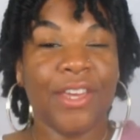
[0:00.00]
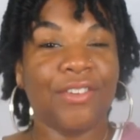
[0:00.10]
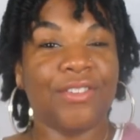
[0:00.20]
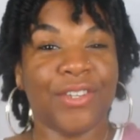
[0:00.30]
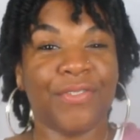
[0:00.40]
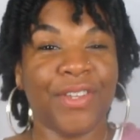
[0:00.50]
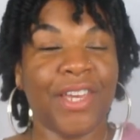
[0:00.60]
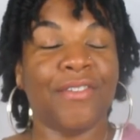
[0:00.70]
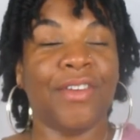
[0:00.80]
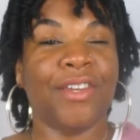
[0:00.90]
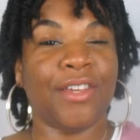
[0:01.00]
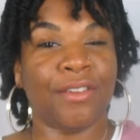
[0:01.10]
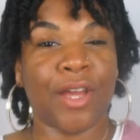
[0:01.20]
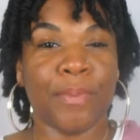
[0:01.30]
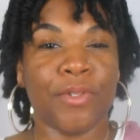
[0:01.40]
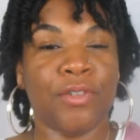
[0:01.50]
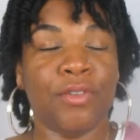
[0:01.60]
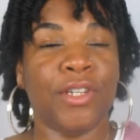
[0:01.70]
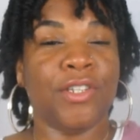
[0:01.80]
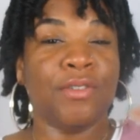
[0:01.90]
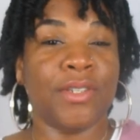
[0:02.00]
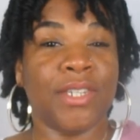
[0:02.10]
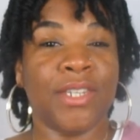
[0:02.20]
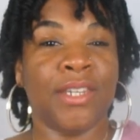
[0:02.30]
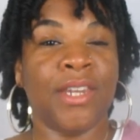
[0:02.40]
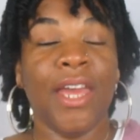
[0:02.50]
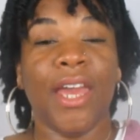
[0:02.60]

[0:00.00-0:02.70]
you definitely have another opportunity to attend